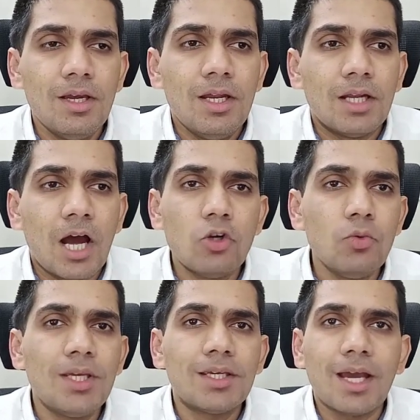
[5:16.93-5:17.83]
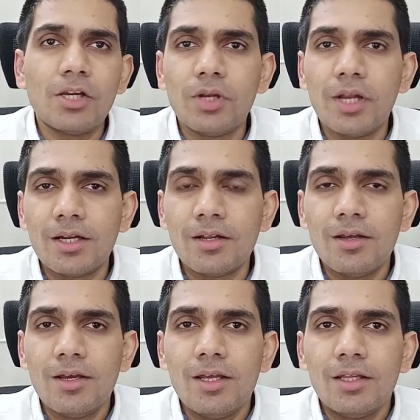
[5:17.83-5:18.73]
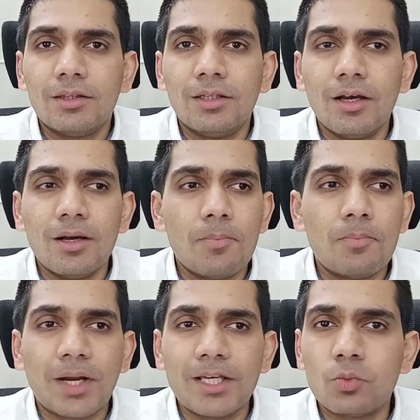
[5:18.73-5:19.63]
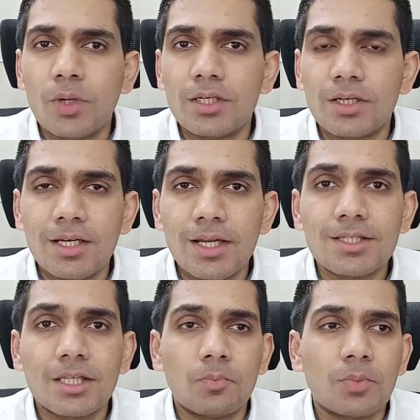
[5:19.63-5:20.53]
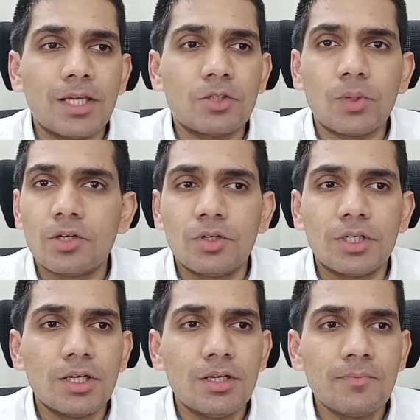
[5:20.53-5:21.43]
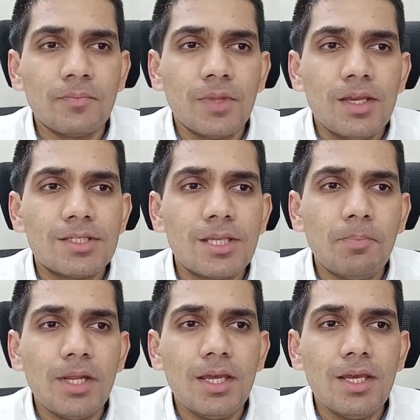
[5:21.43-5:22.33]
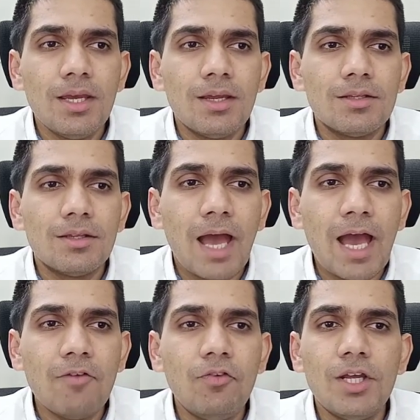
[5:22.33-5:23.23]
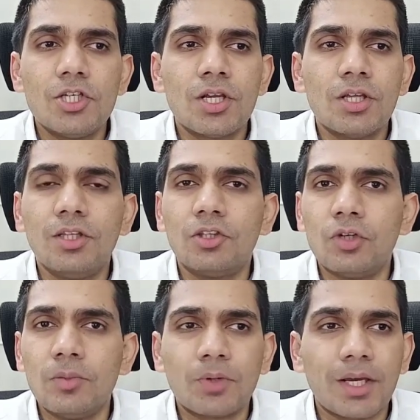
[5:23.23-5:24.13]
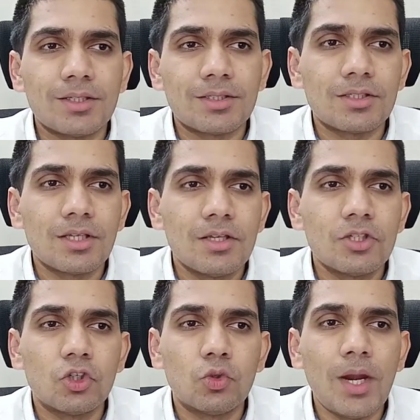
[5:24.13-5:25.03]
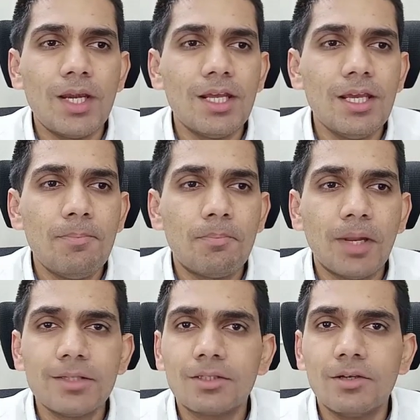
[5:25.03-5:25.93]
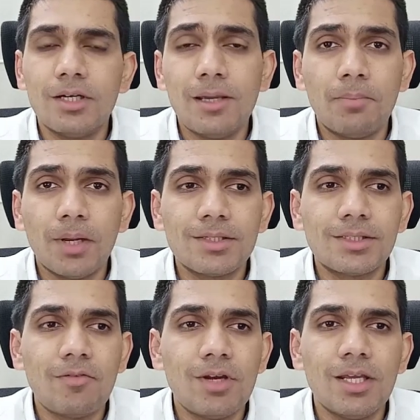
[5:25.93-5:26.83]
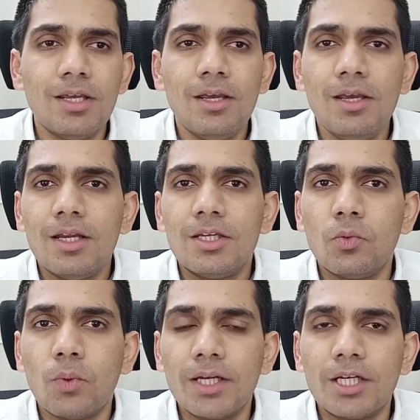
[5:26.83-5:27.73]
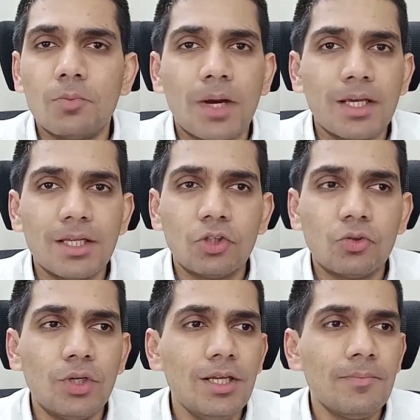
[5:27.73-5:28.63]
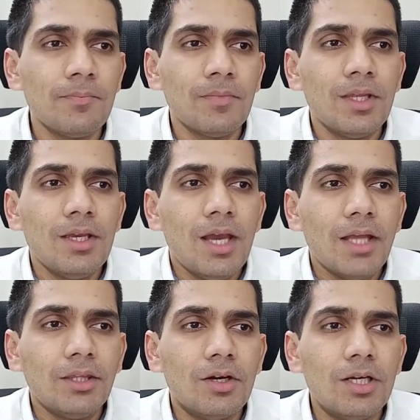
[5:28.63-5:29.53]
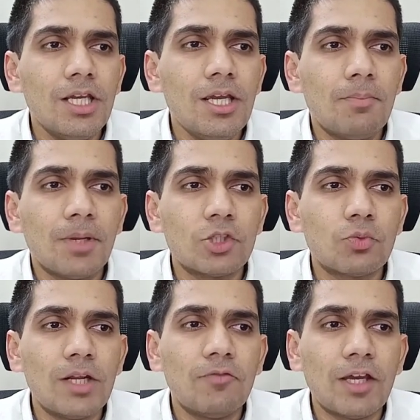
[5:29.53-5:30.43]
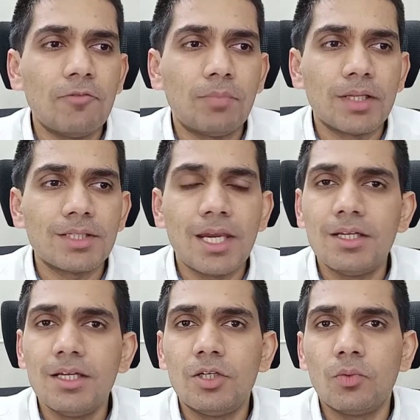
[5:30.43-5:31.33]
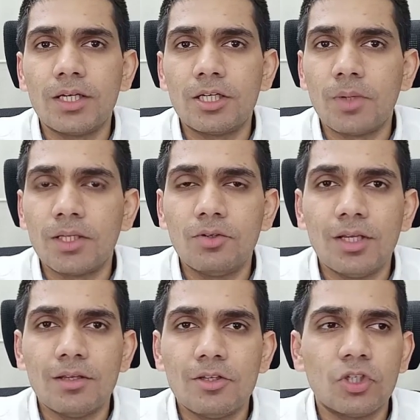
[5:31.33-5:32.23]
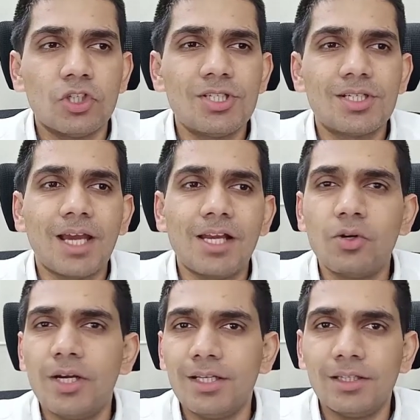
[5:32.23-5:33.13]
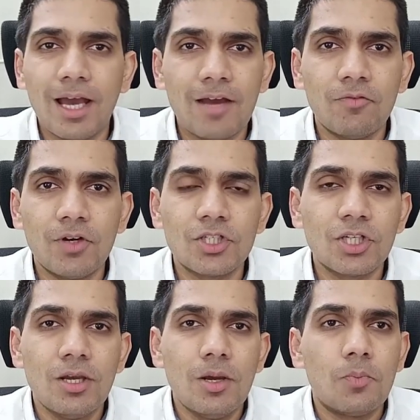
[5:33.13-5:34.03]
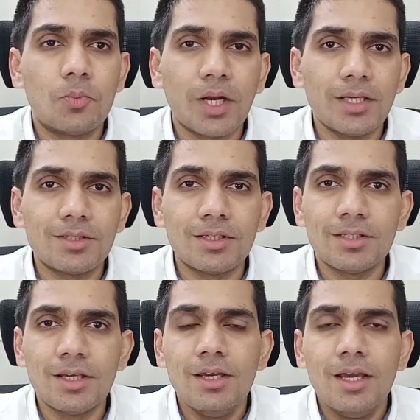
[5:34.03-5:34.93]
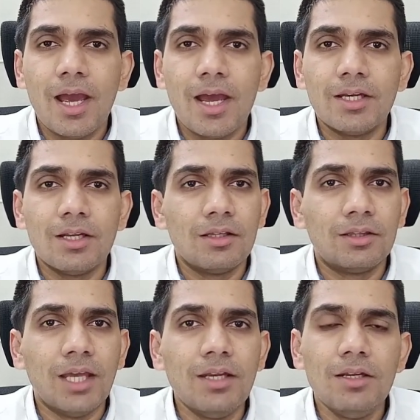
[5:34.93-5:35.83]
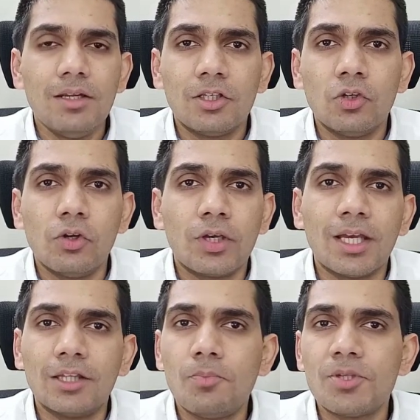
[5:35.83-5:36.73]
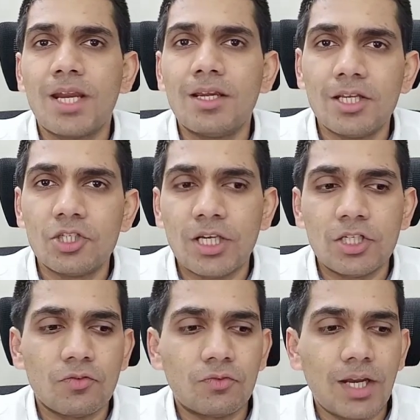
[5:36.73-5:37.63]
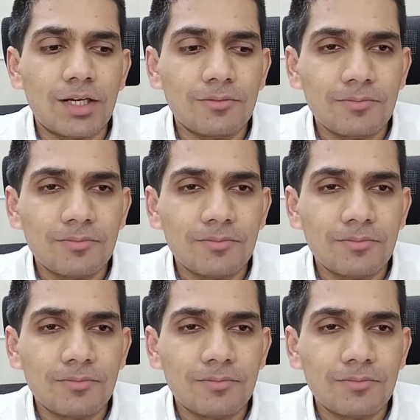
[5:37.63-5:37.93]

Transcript: Now, how do we calculate the price weighted index and the price weighted return? Simply average the three prices. So 20 plus 30 plus 70 divided by 3 and 30 plus 25 plus 80 divided by 3. So you're just calculating the average prices and then you're looking at the percentage change of that.